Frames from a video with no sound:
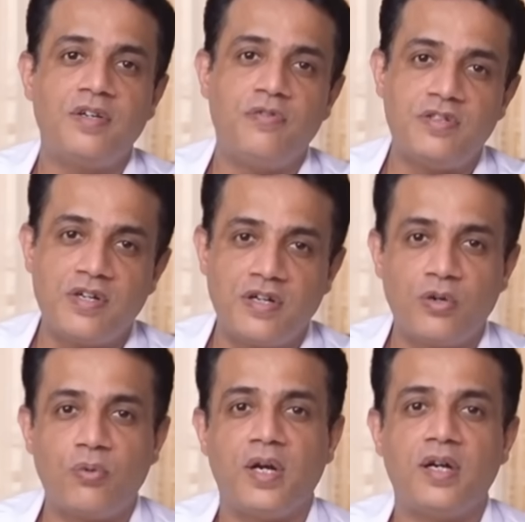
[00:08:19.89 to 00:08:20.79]
which are
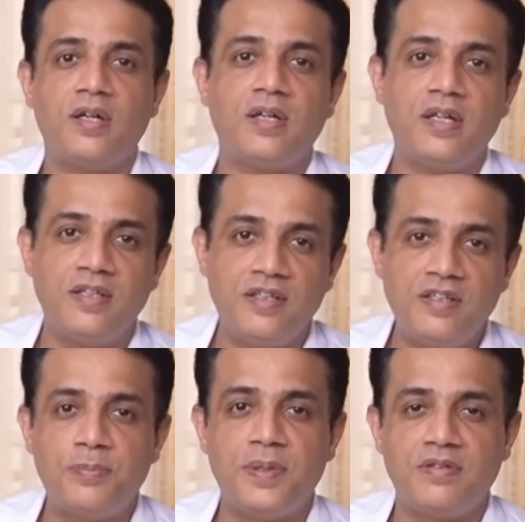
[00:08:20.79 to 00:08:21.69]
required in
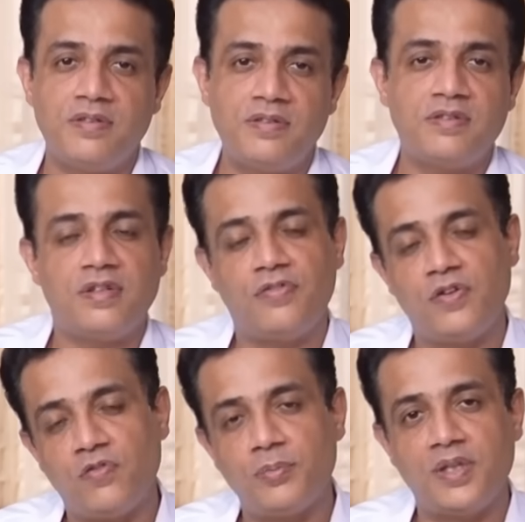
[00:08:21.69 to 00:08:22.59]
these patients suffering
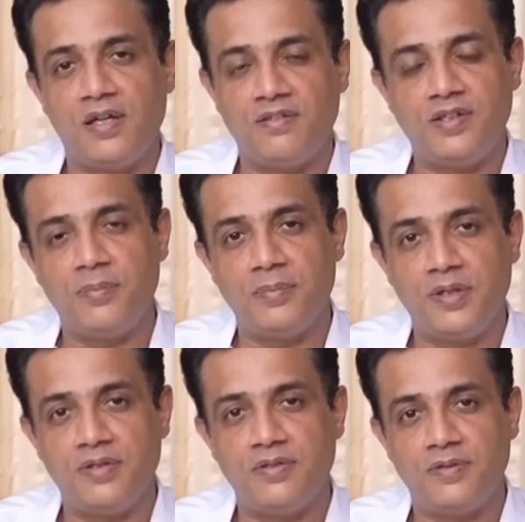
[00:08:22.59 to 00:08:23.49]
from thalassemia
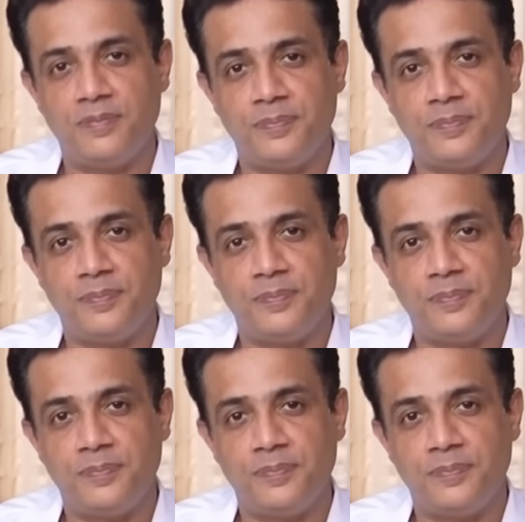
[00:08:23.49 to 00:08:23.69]
major.